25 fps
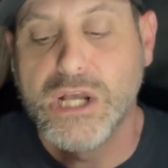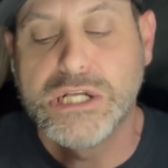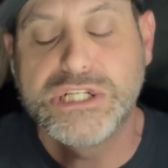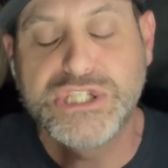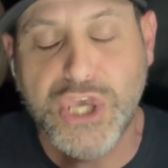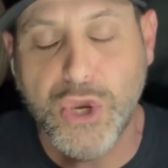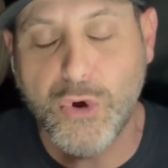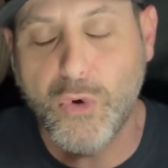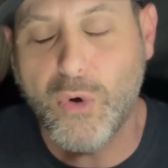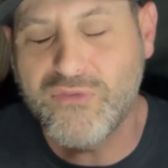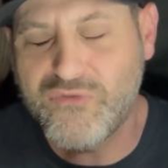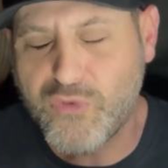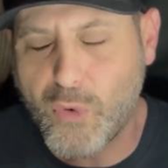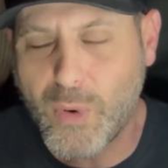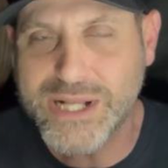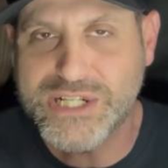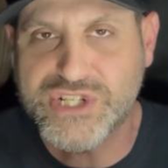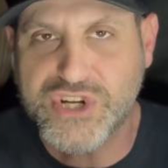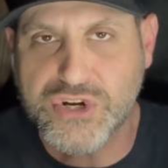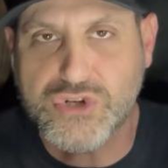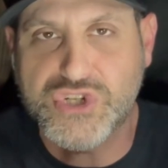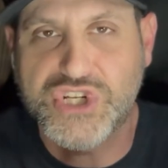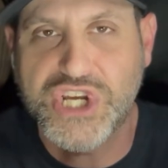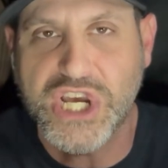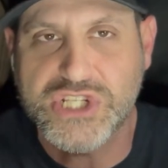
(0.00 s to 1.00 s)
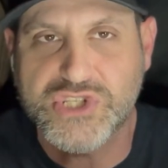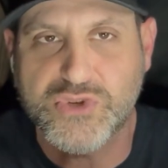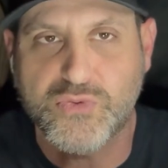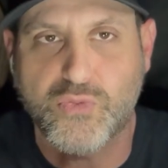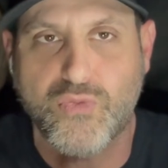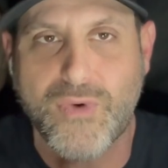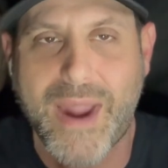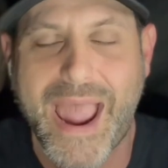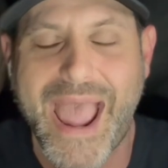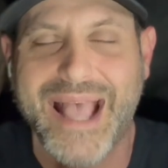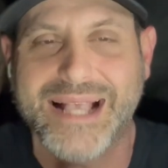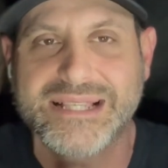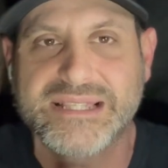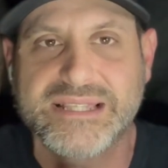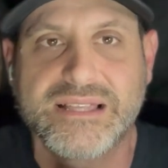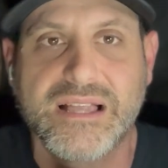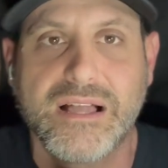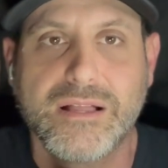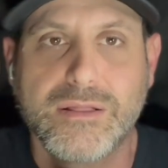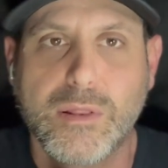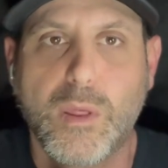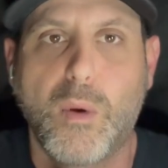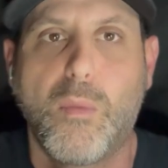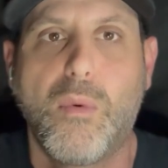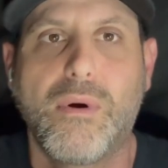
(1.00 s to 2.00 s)
2 of which are just rest.
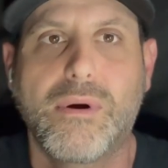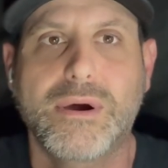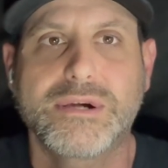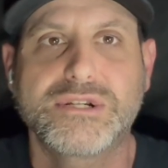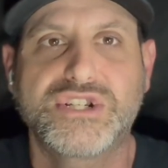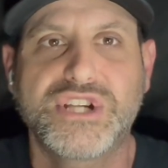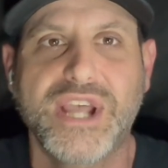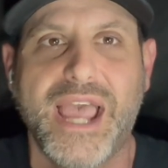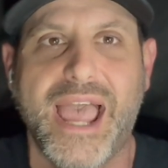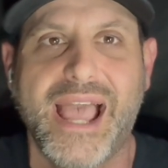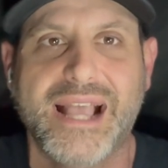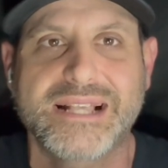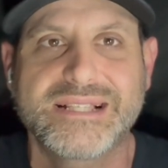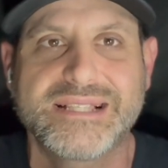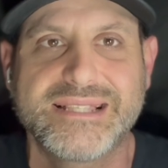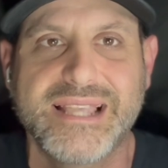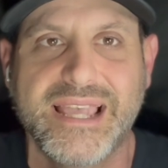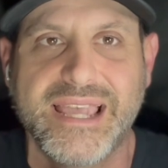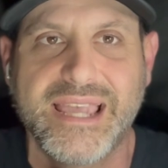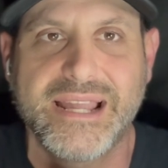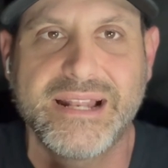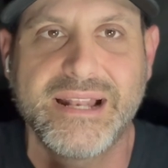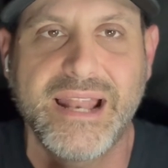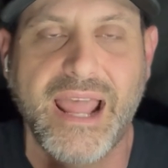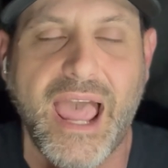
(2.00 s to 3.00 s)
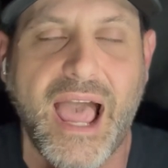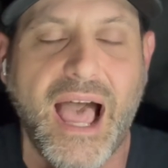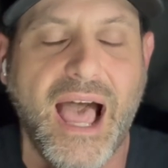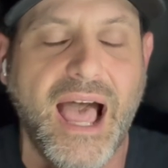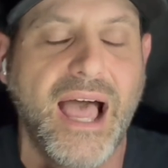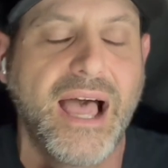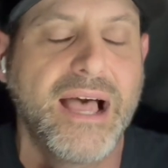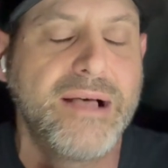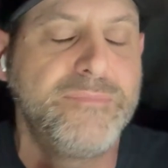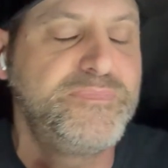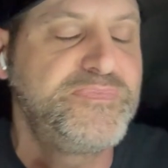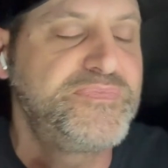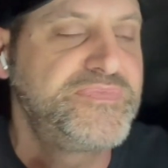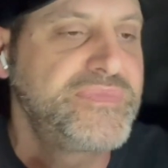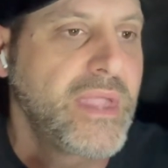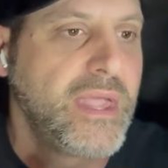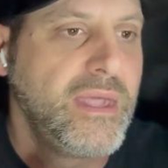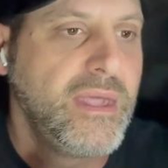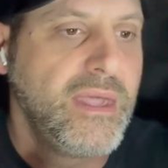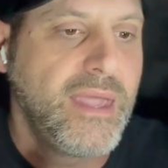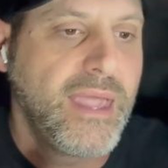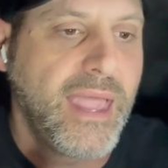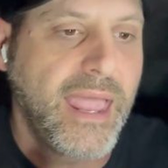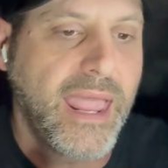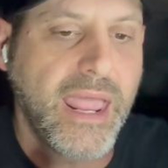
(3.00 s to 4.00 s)
Lamar Jackson
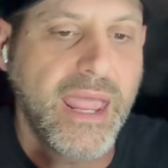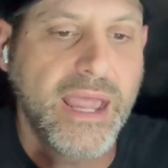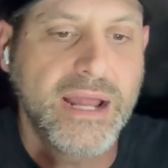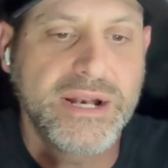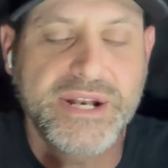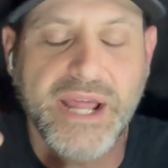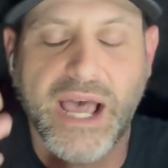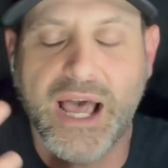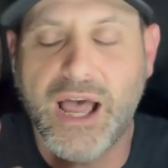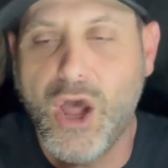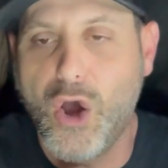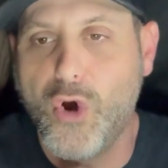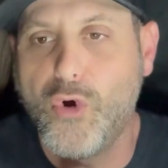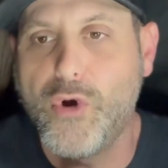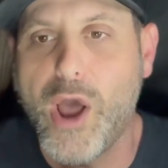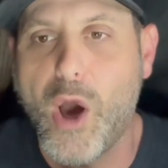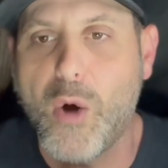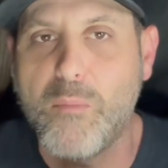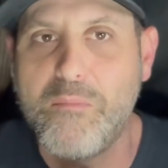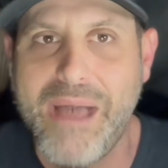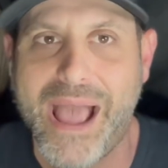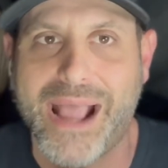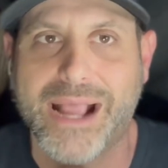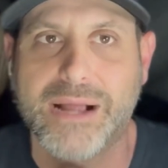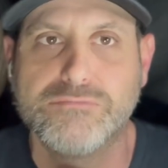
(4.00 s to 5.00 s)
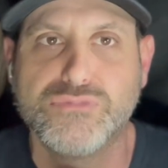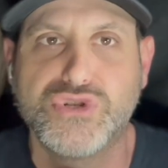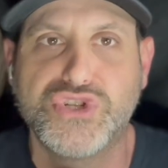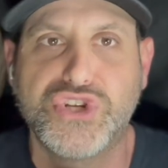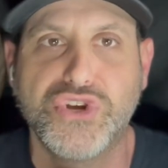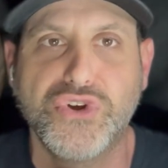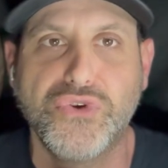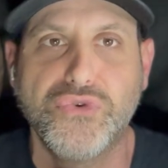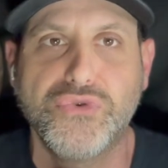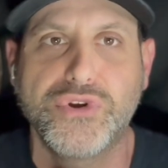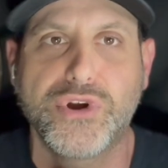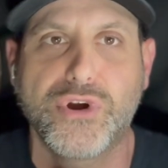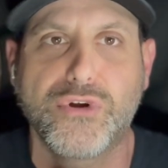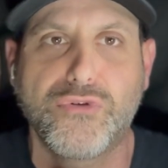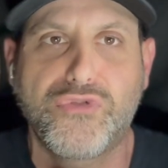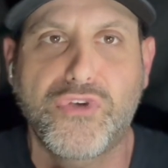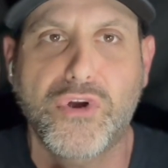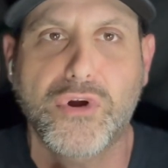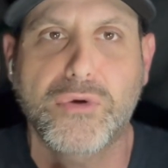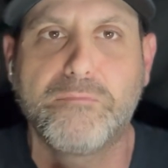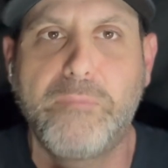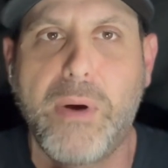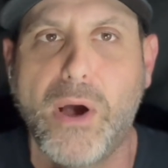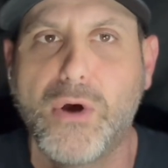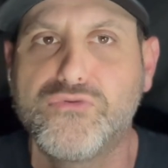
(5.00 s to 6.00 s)
and Odell Beckham Jr.,
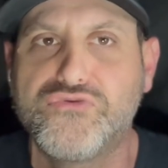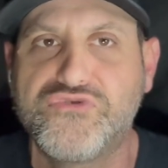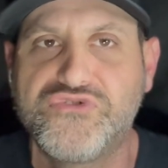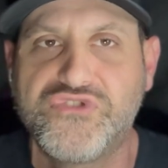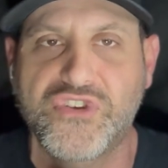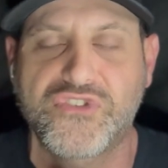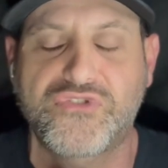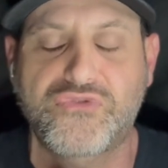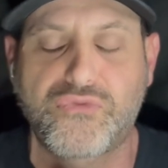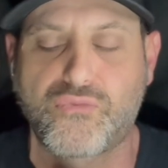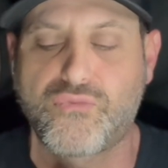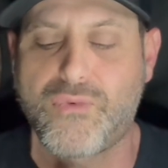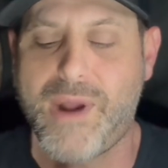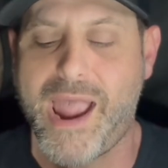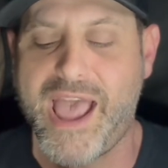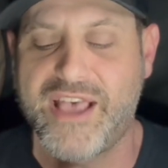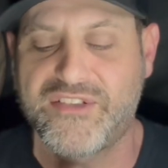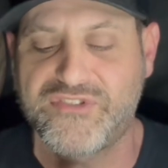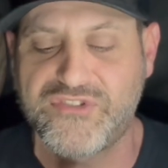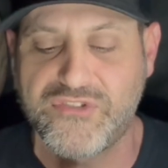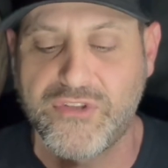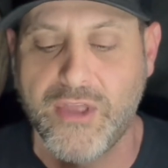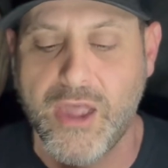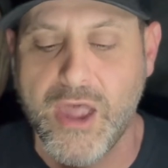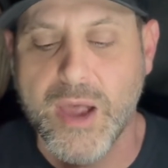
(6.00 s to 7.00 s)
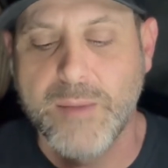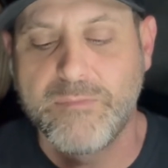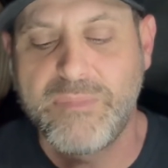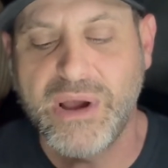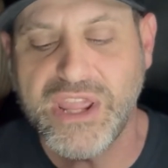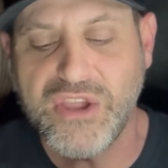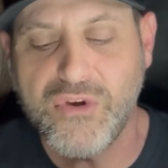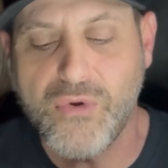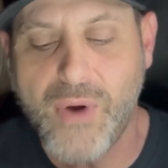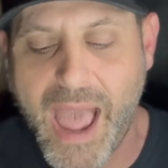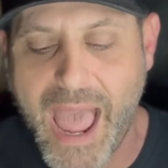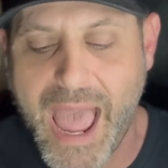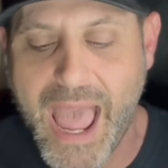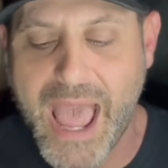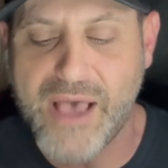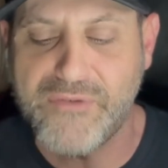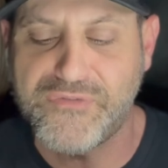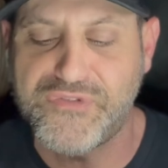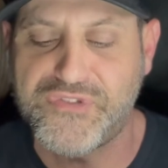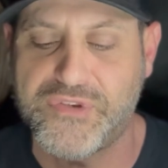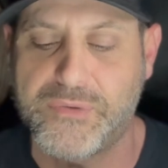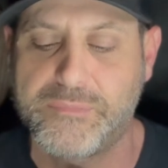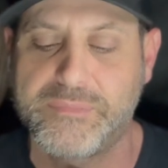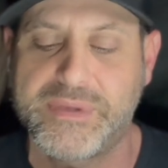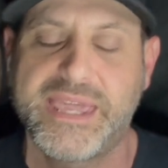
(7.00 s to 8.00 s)
they're both just rests. But you have
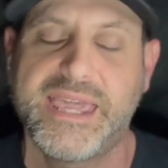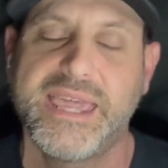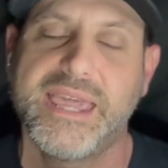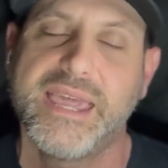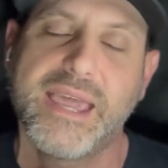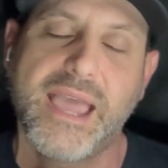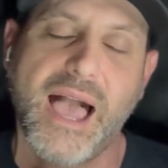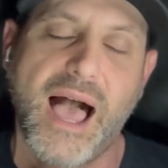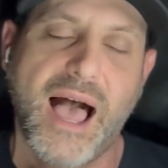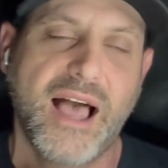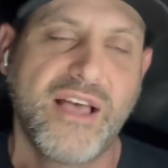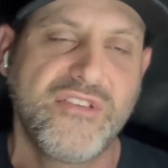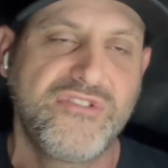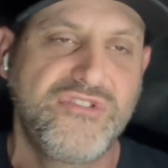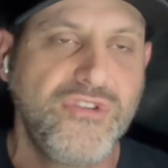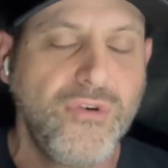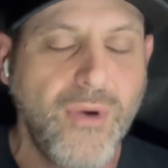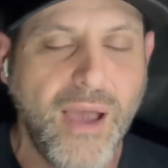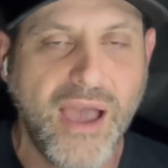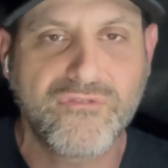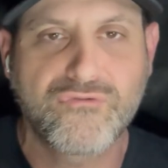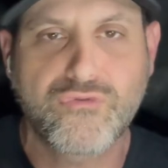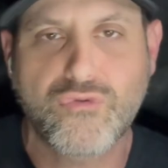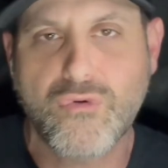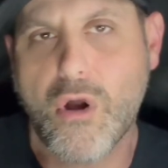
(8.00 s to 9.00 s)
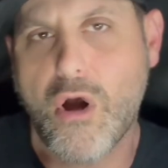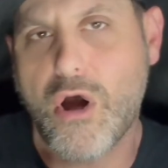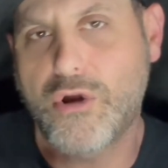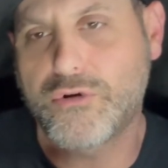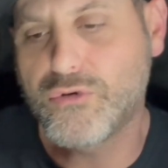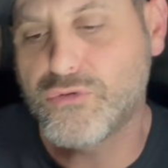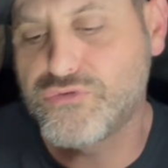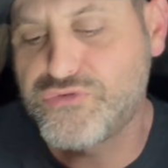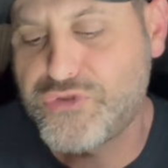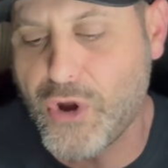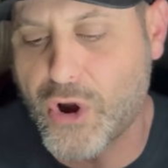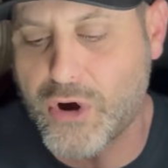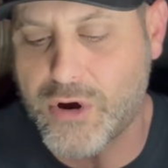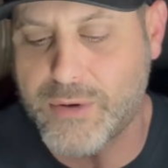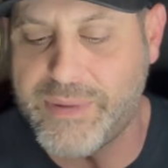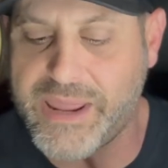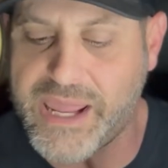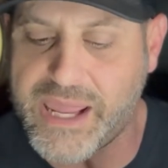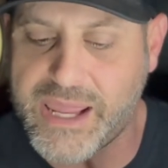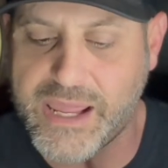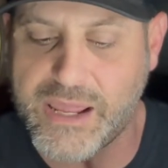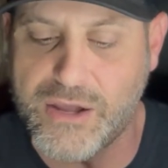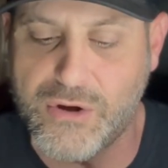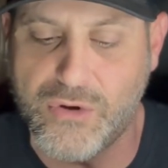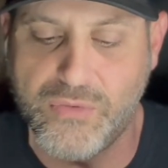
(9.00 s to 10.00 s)
some key guys. You have Ronald
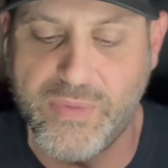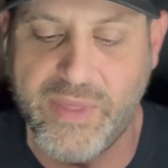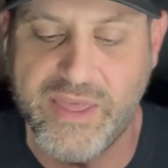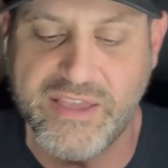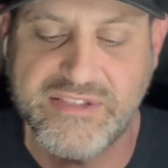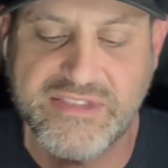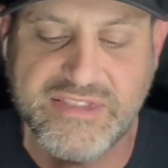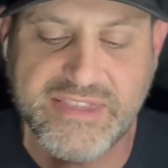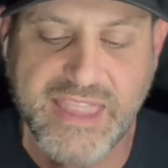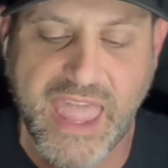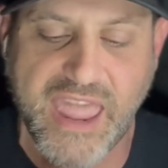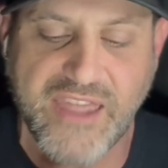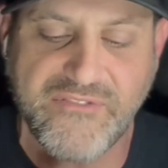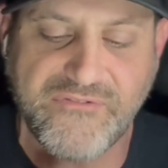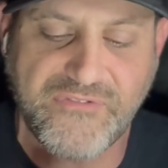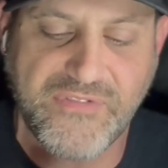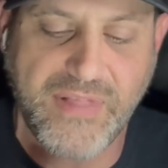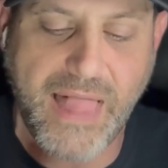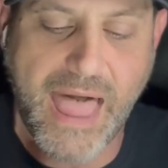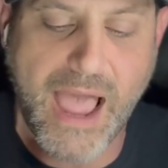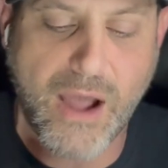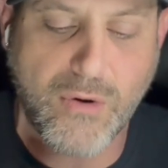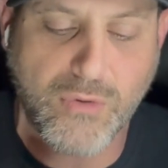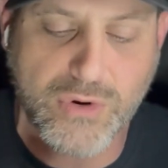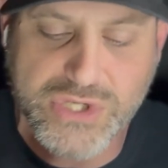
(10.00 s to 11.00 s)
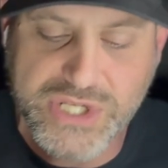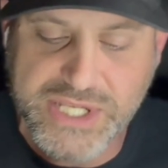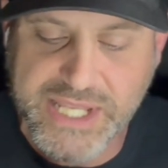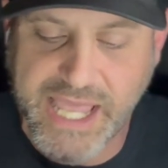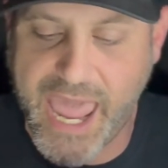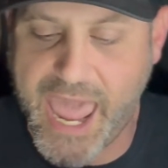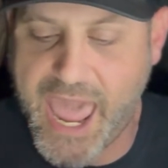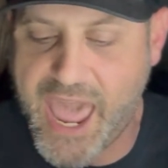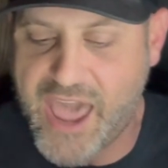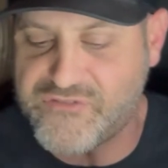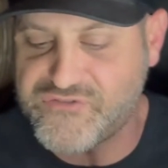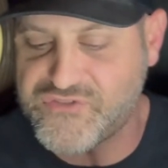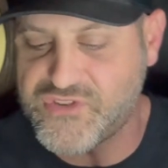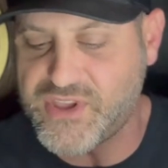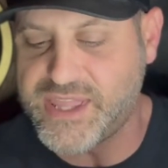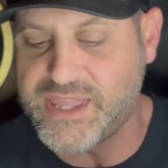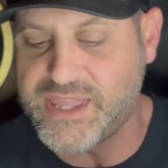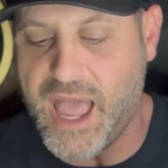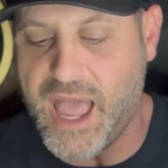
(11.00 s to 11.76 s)
Darby, illness. Zay Flowers, calf.